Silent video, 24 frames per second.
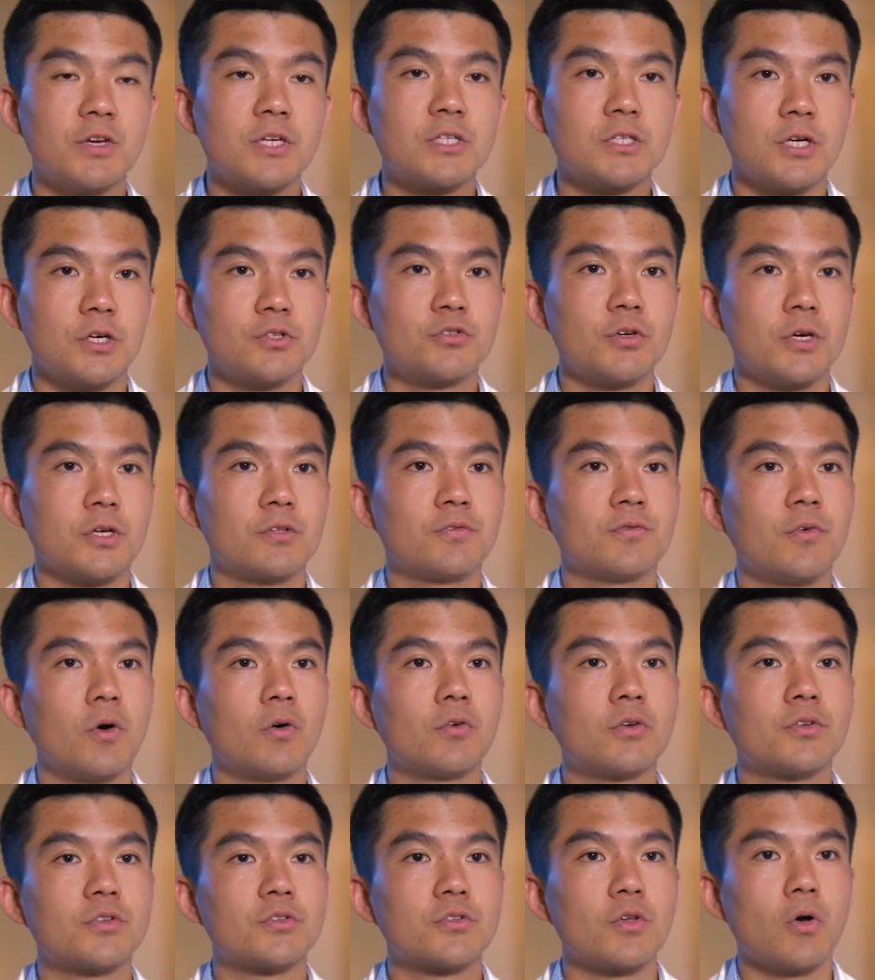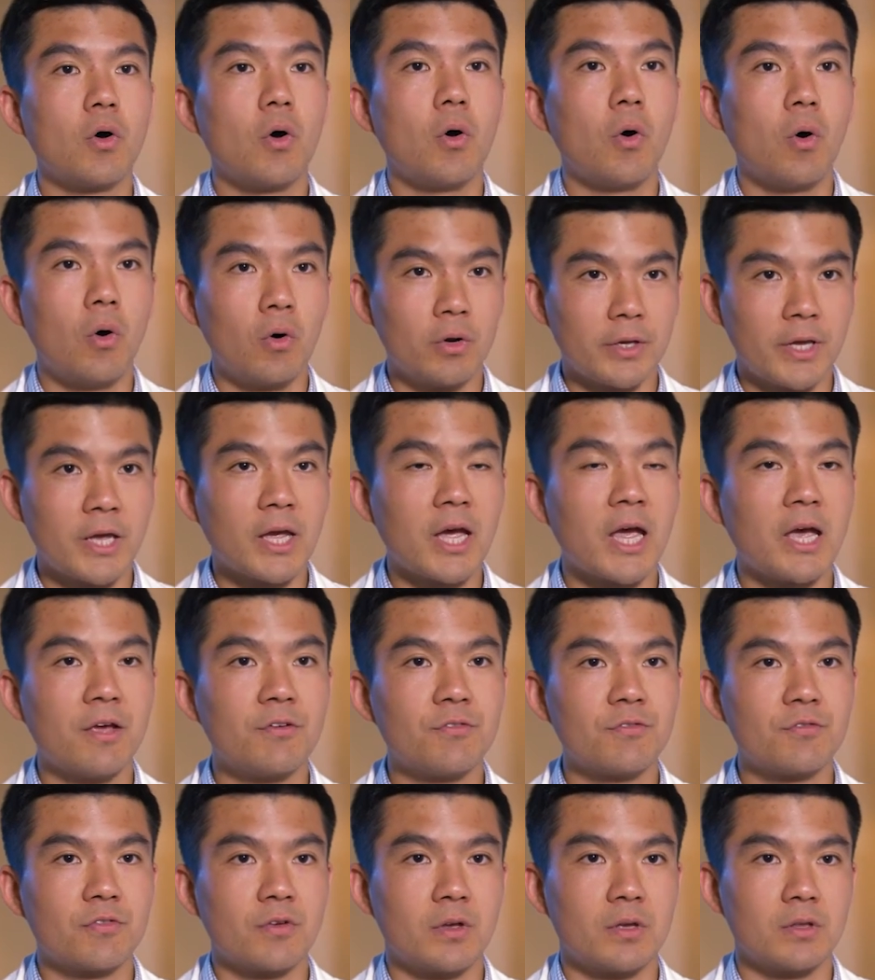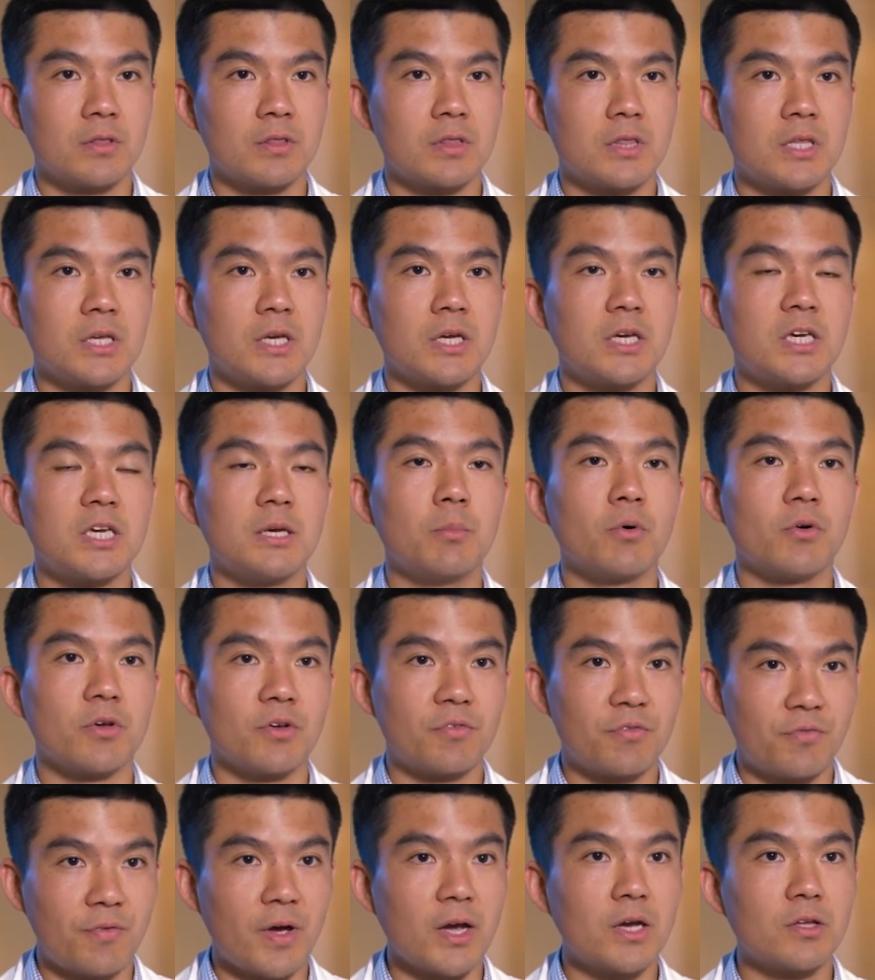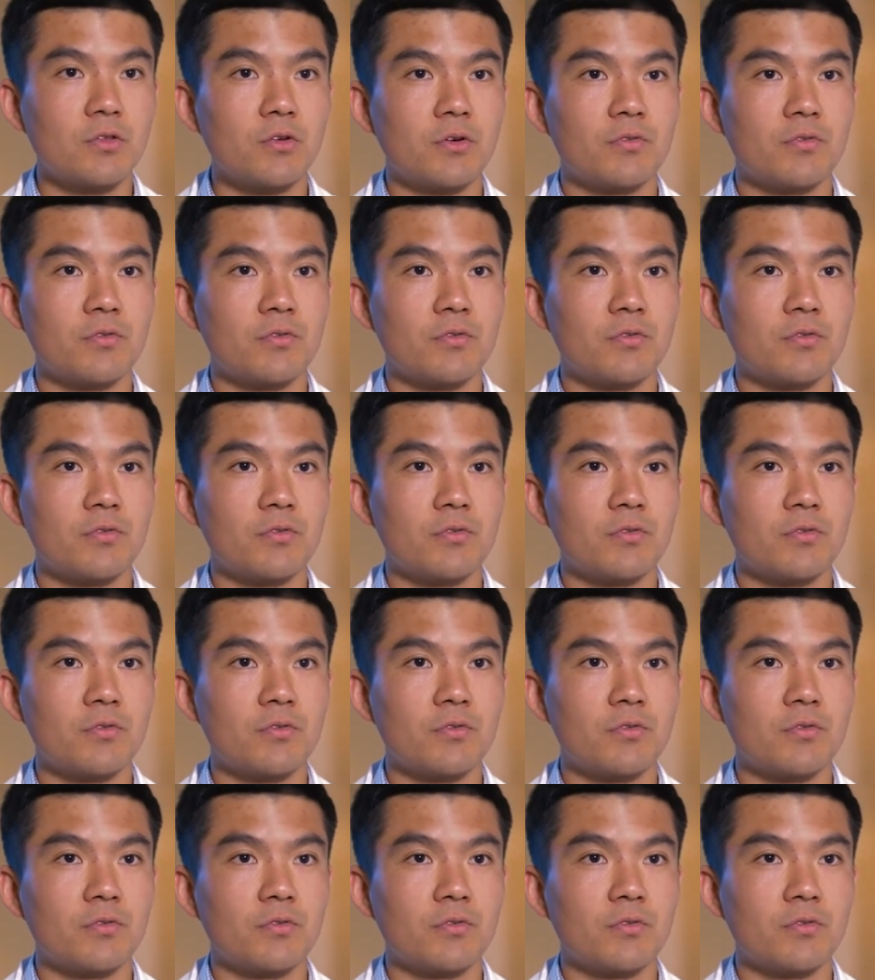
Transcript: research is focused on enhancing the chemo effect